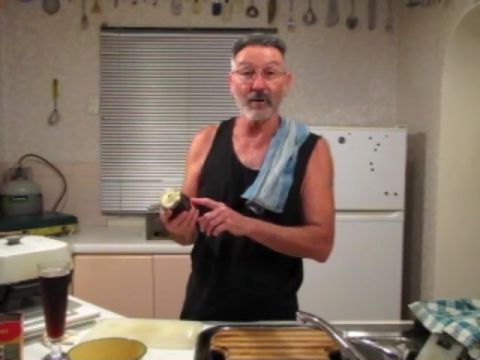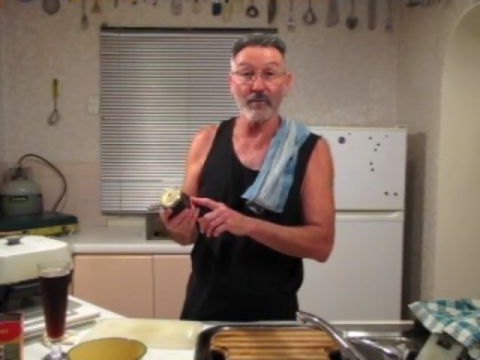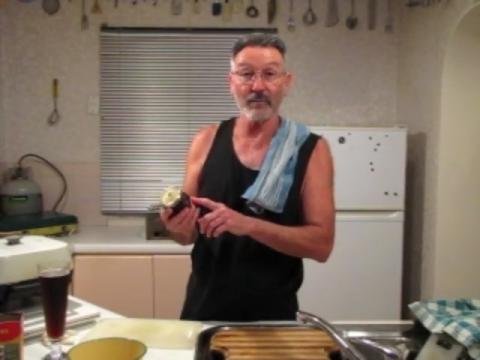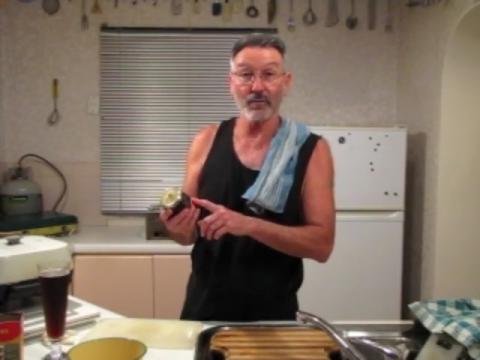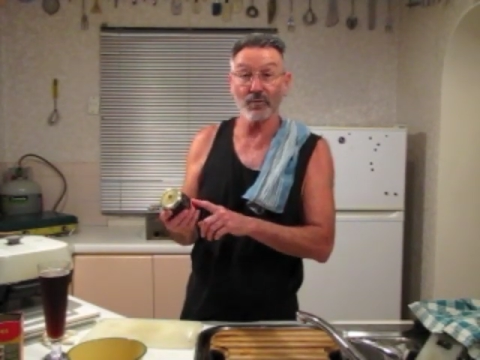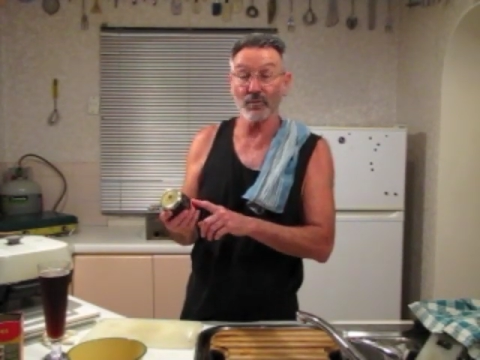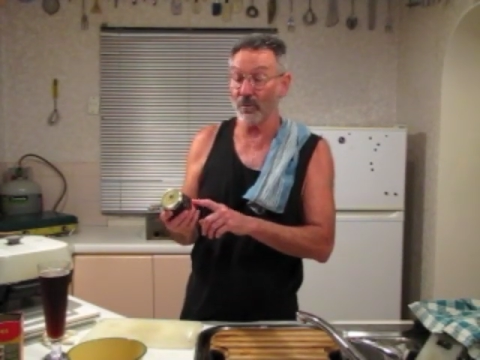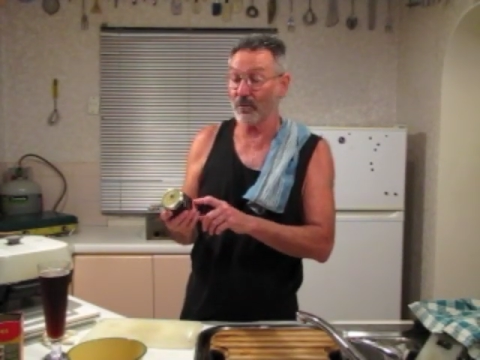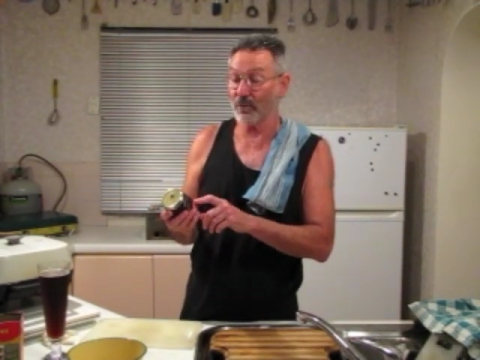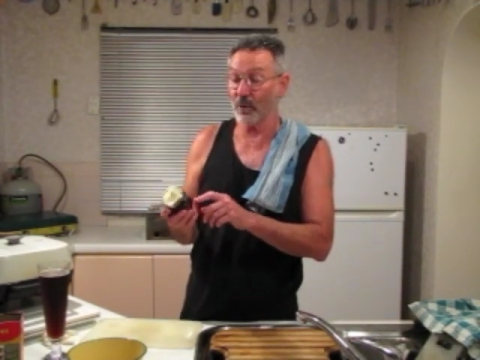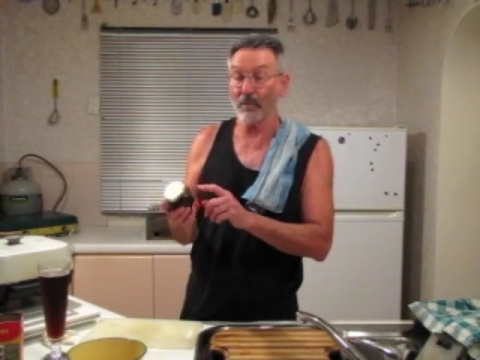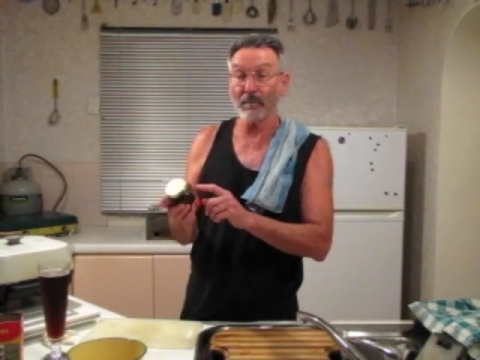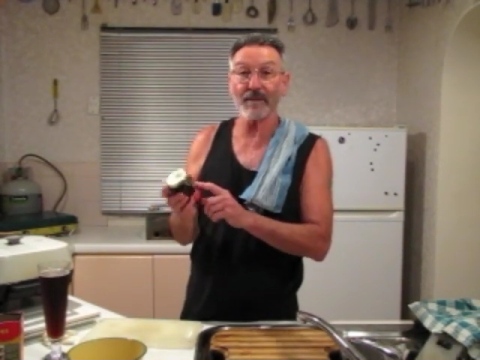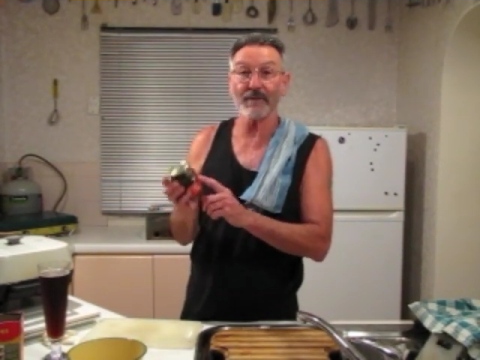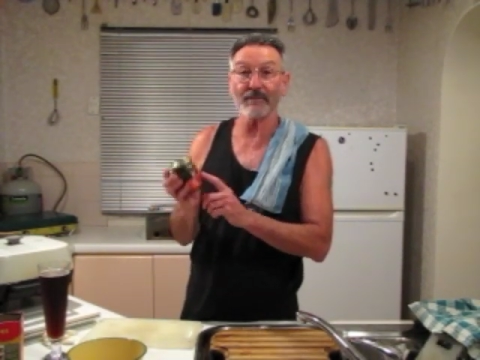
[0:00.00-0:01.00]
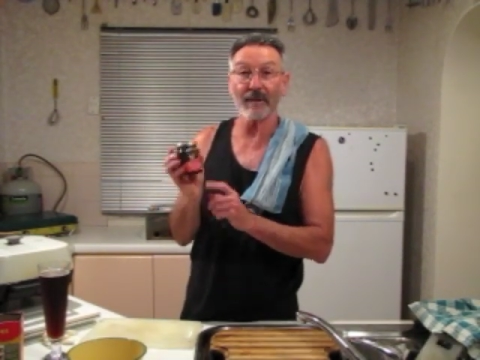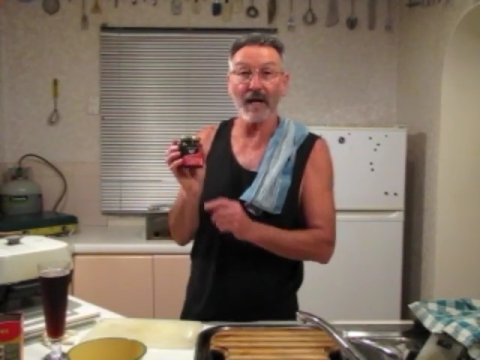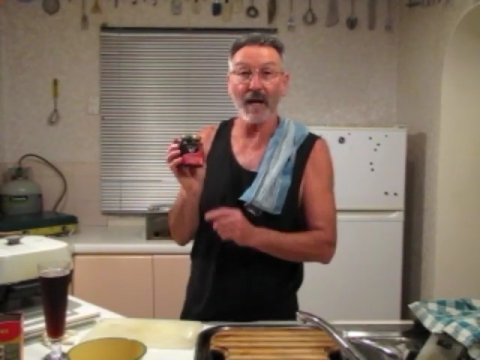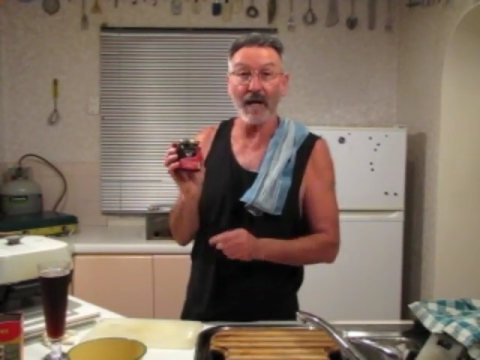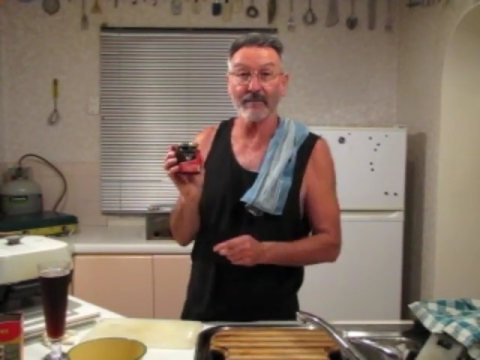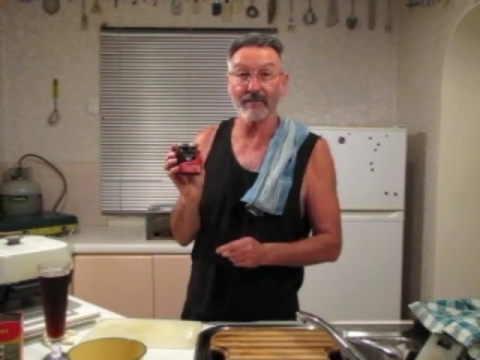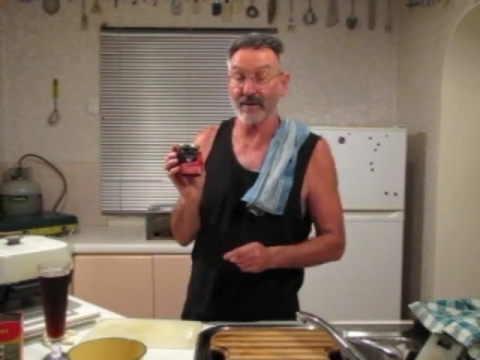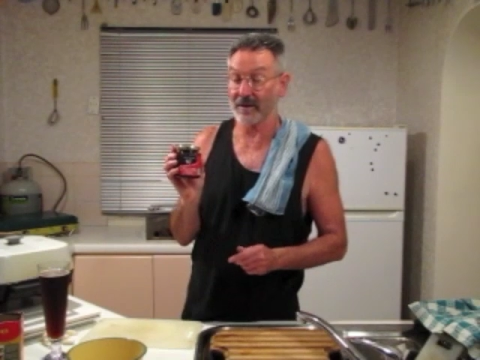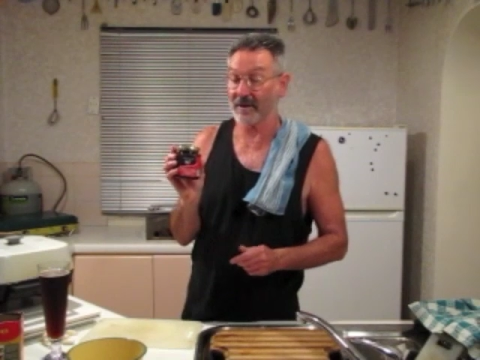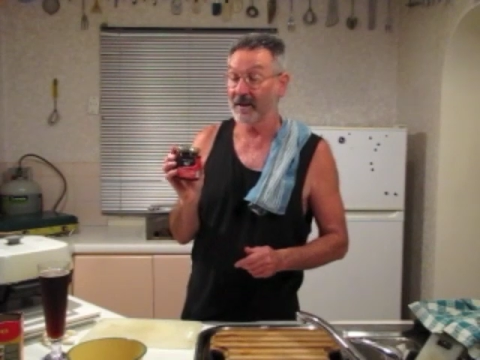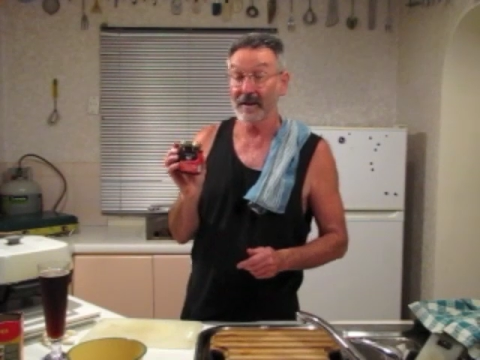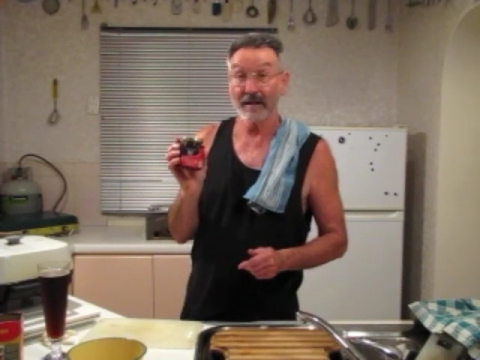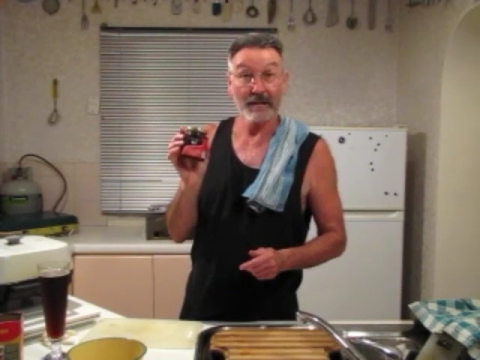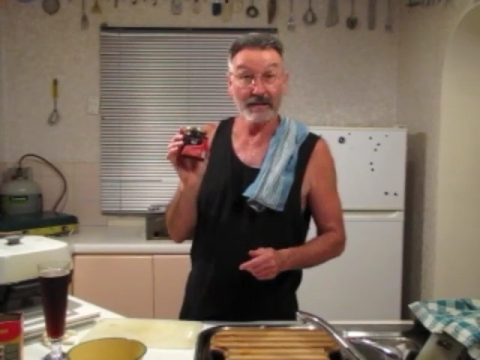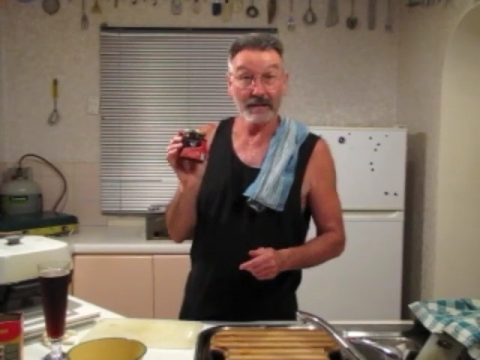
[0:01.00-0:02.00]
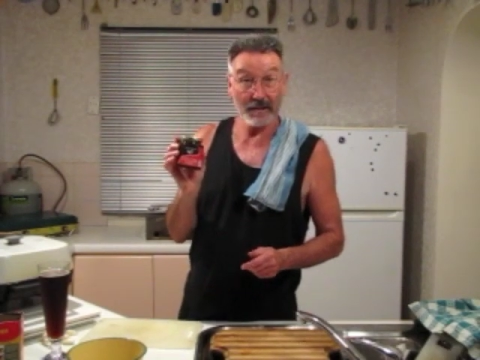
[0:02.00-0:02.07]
on the shore called Pacific Harvest.